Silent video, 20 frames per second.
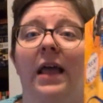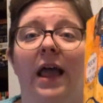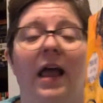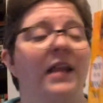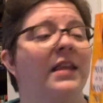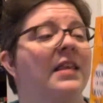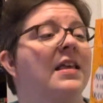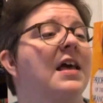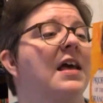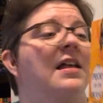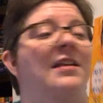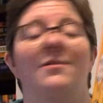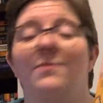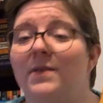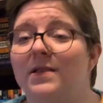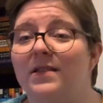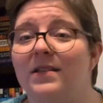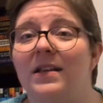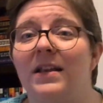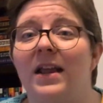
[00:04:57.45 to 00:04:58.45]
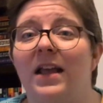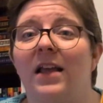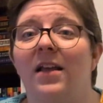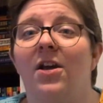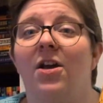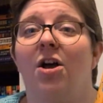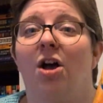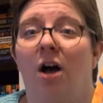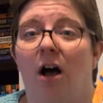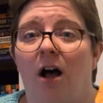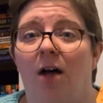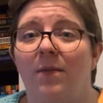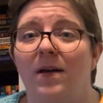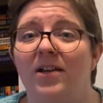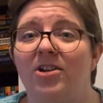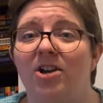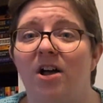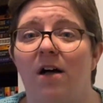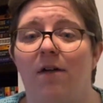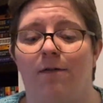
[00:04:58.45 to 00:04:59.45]
And yet, it's been sitting on my
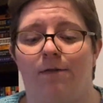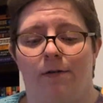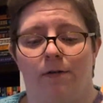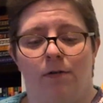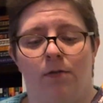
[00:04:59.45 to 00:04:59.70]
shelf